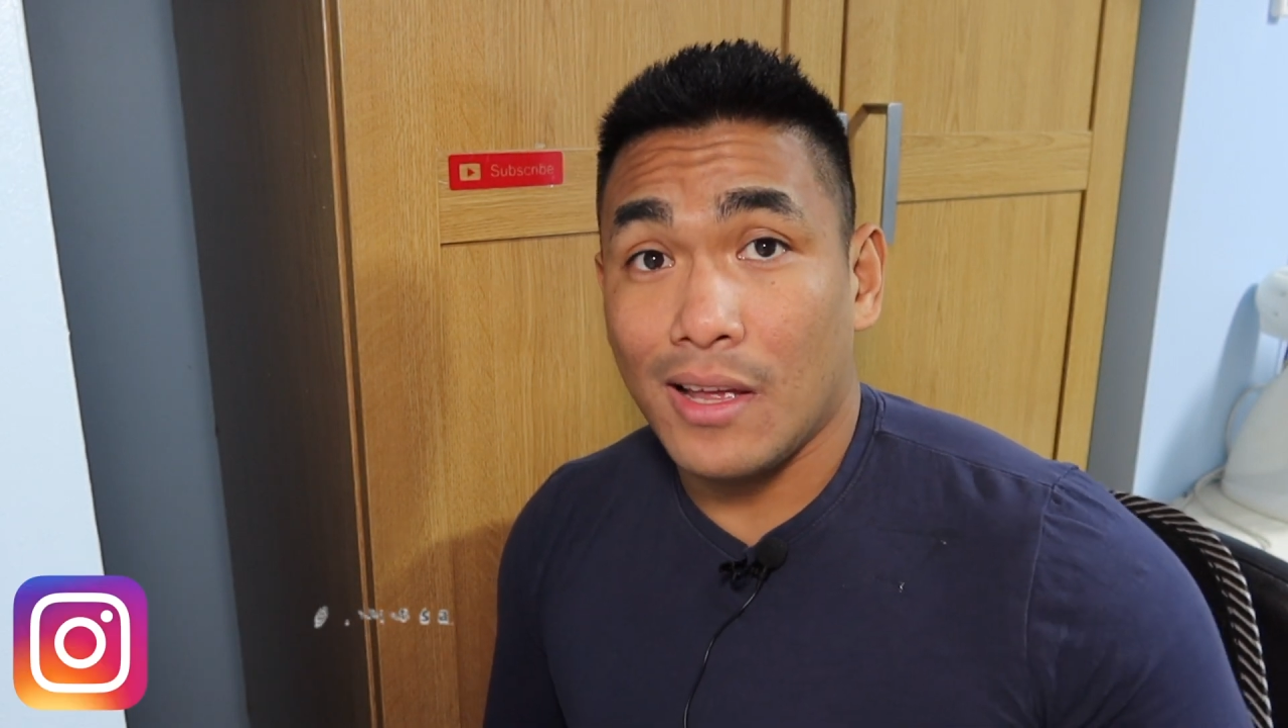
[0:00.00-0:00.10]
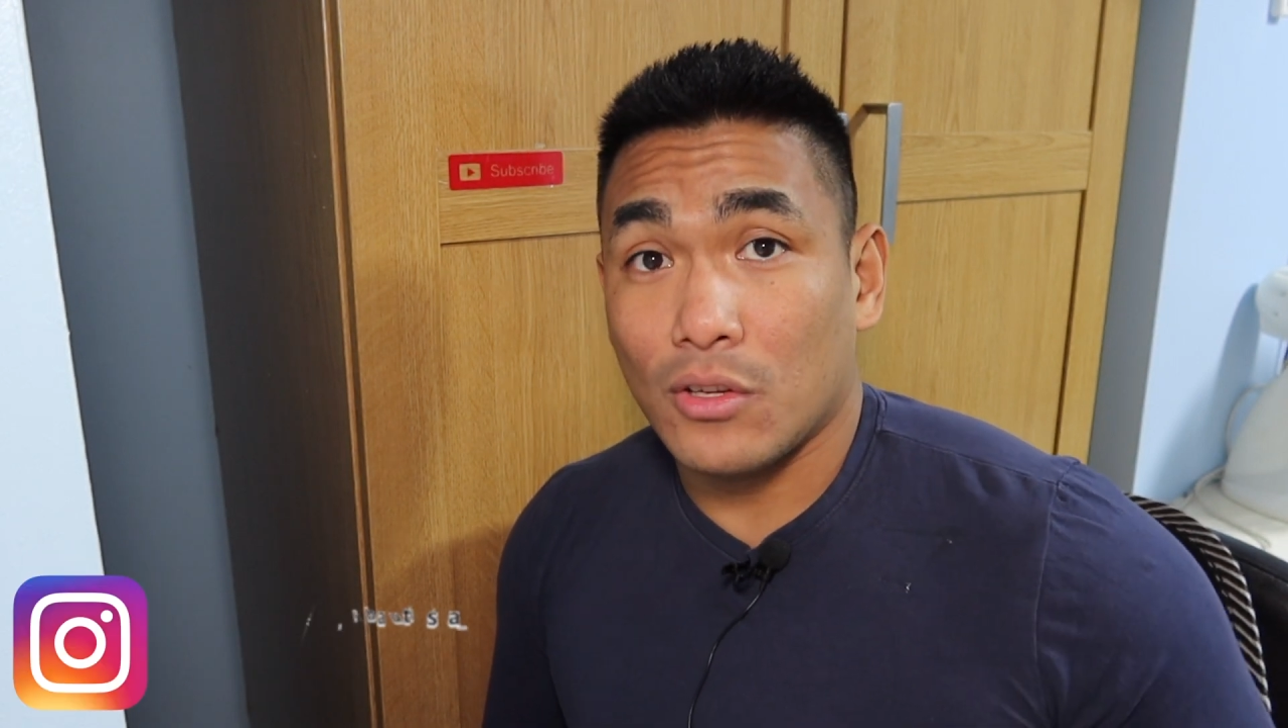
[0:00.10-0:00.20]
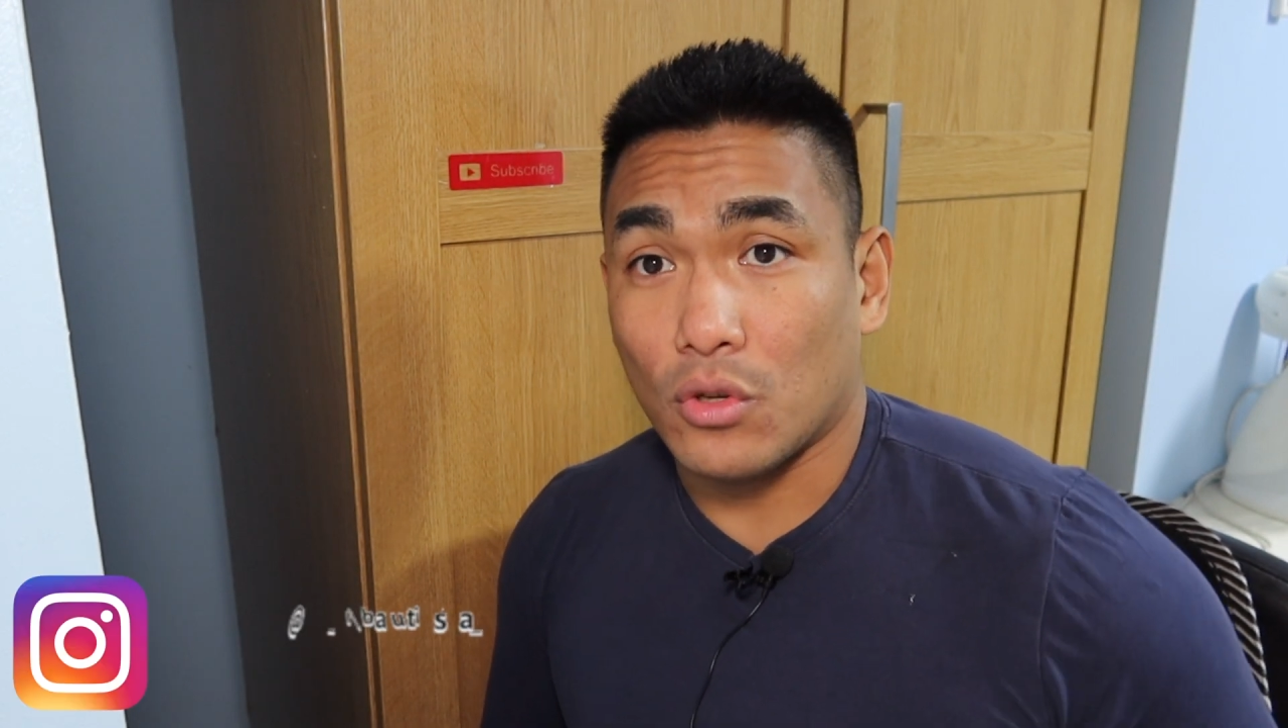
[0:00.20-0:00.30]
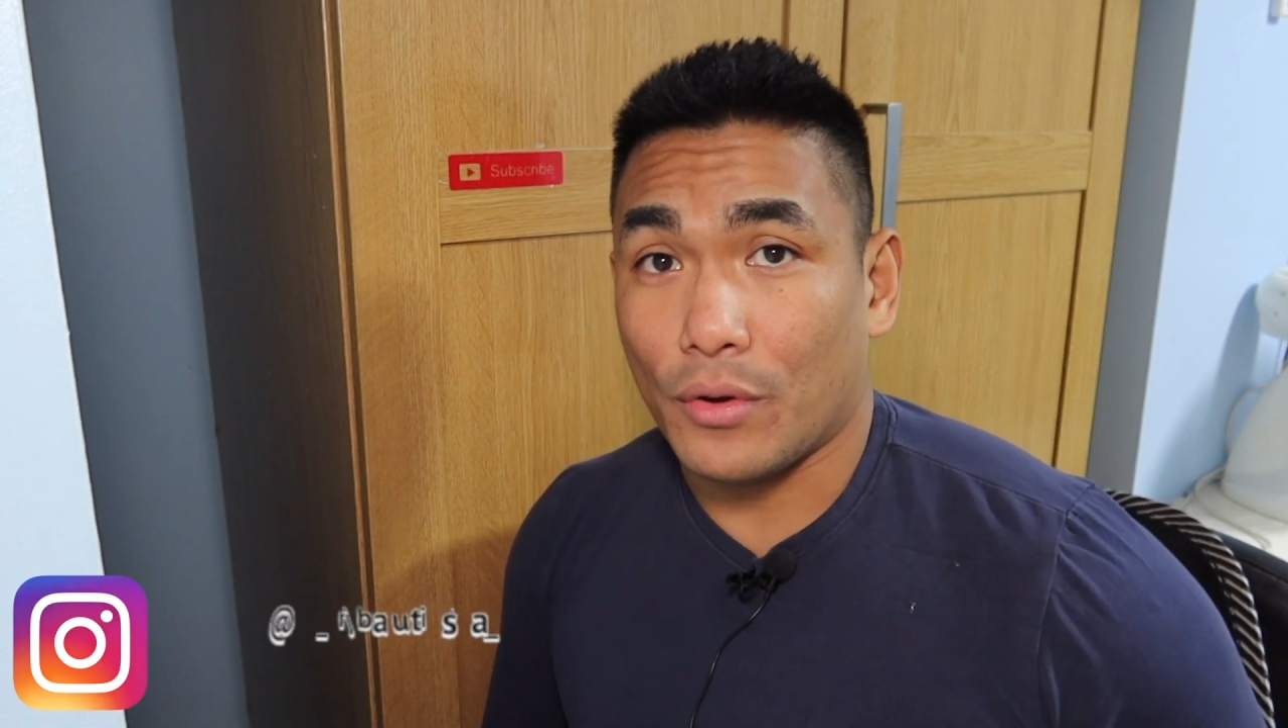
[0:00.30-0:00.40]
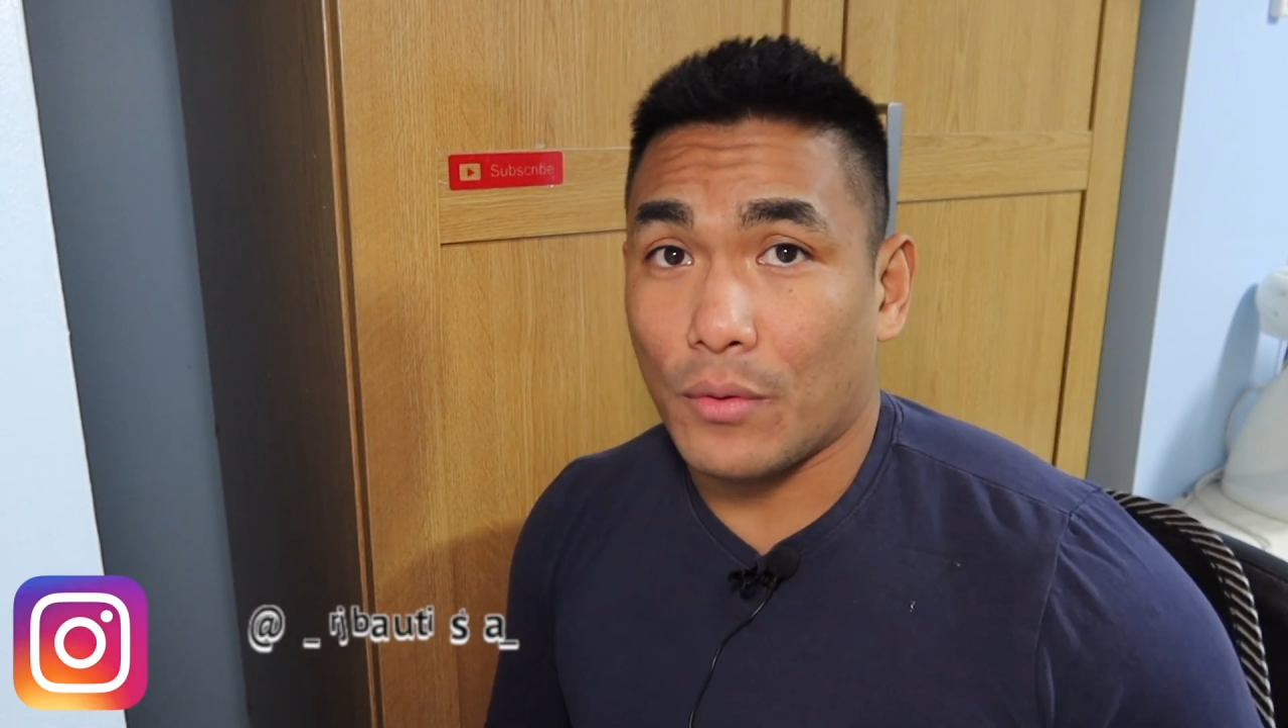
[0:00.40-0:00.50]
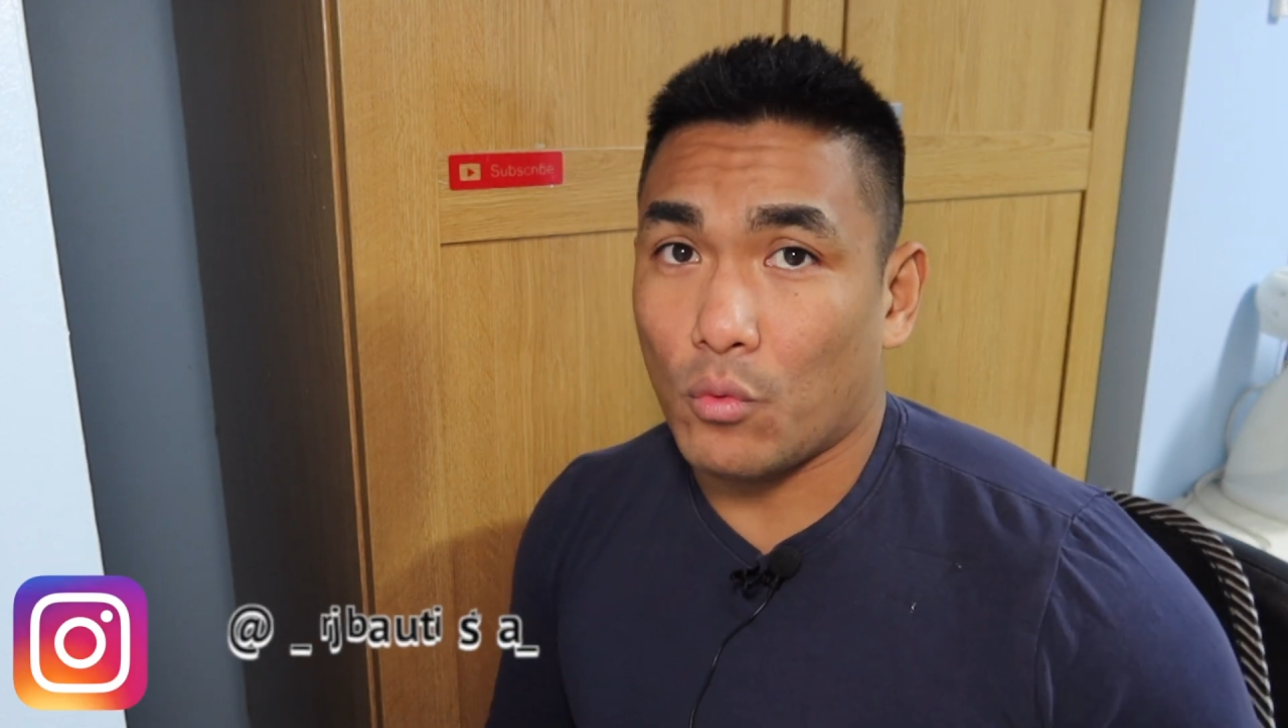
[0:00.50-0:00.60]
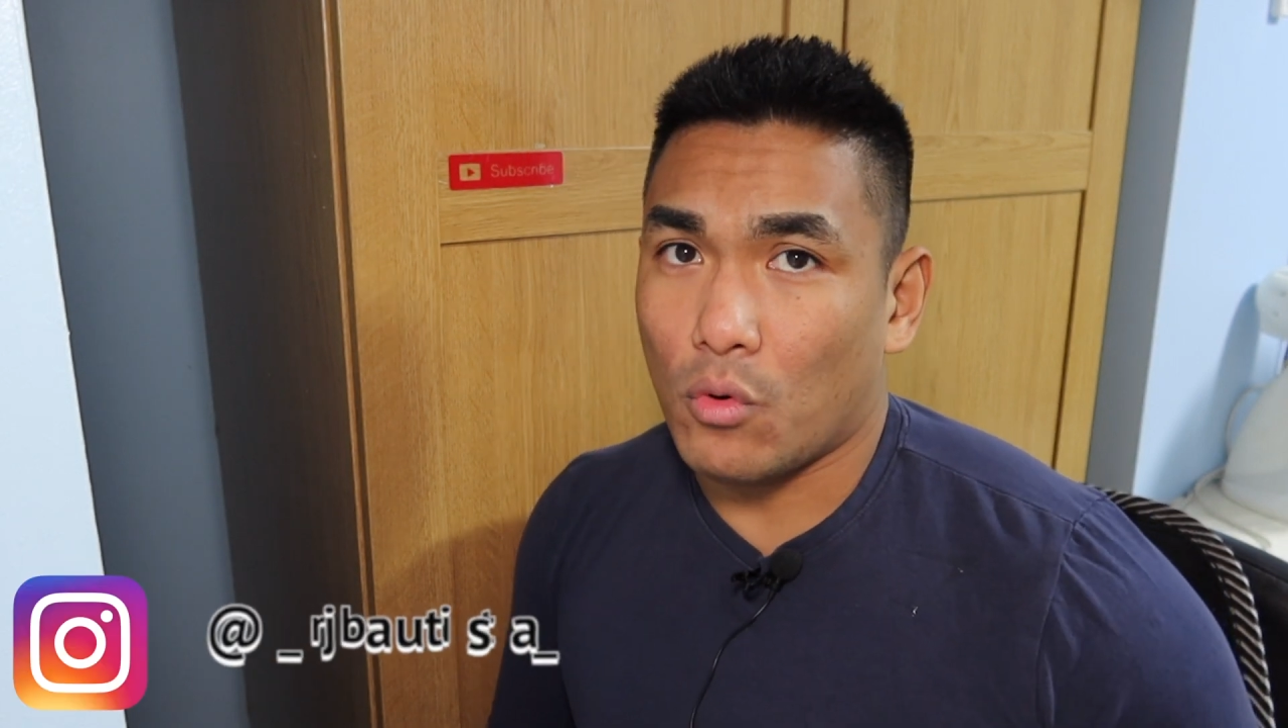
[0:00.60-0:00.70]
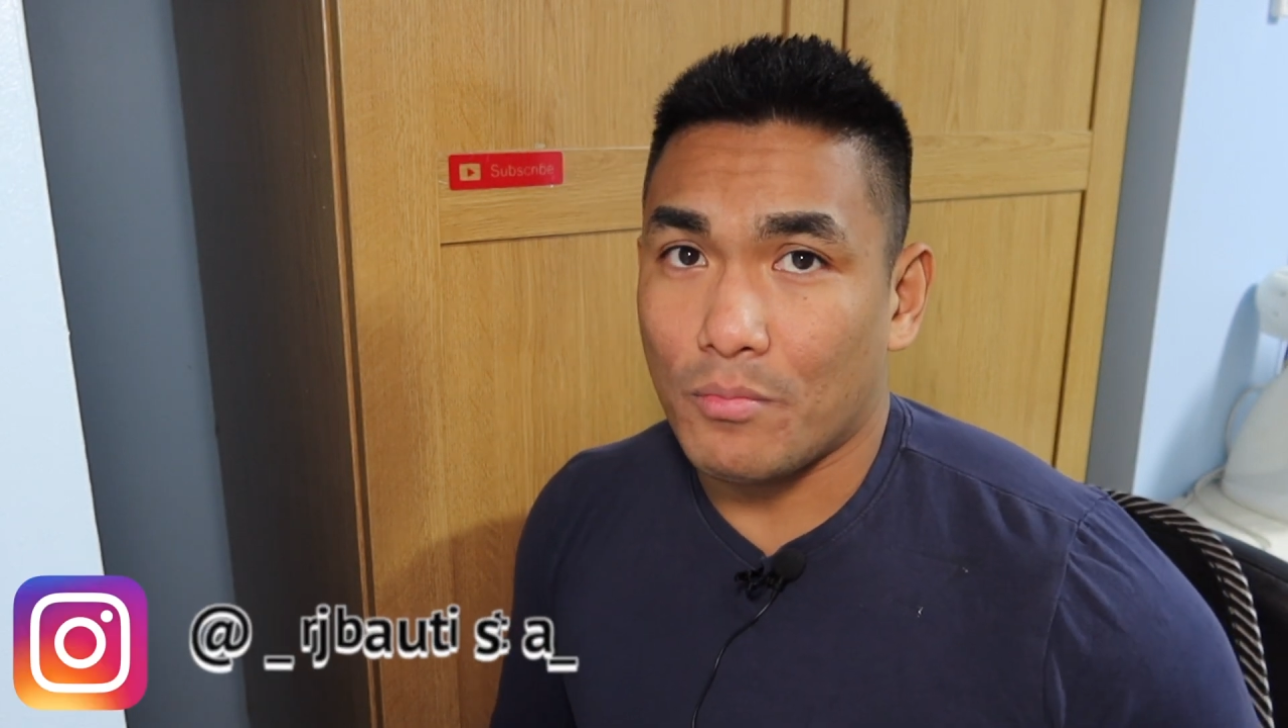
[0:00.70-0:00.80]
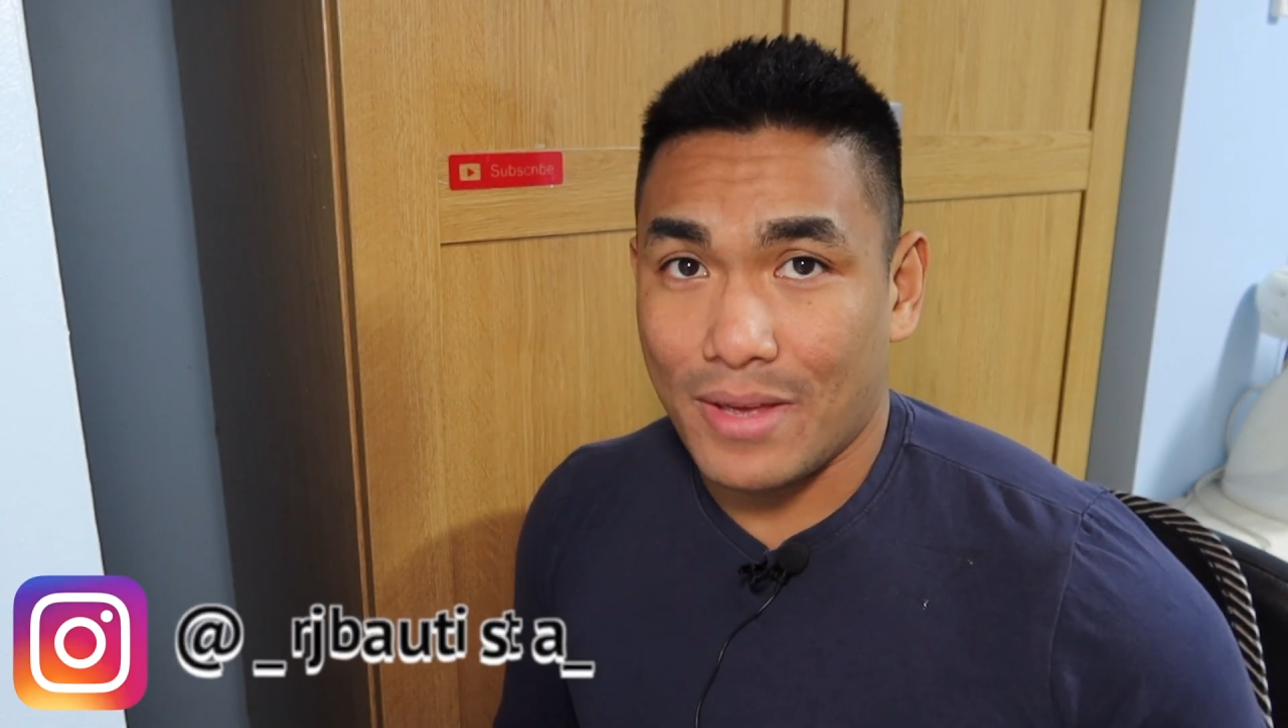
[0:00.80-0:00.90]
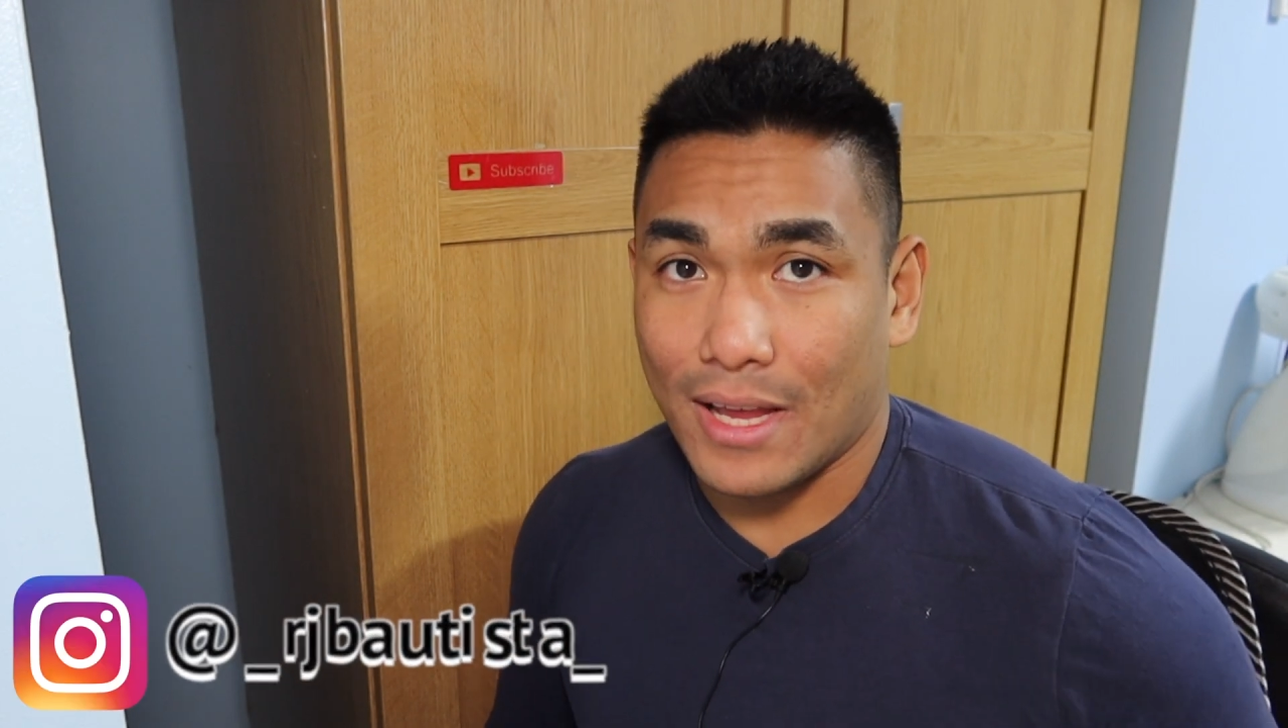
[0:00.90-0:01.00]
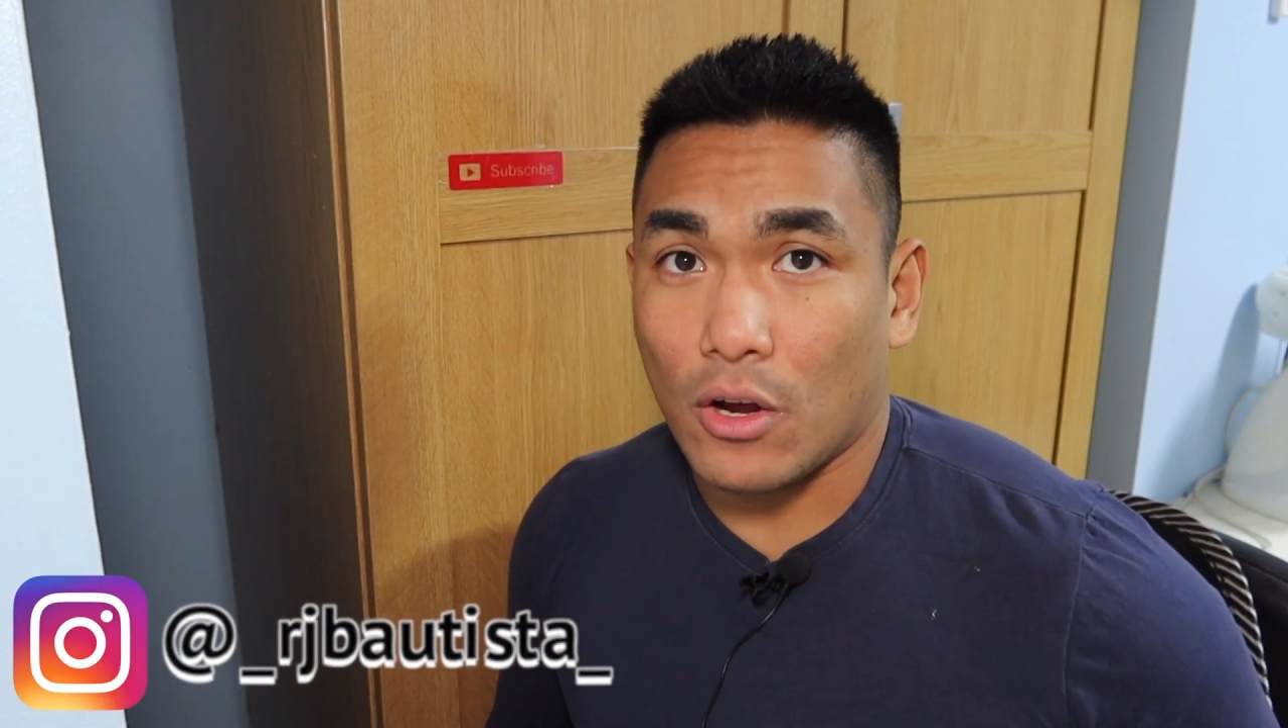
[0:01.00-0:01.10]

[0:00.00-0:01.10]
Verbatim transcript: so it won't be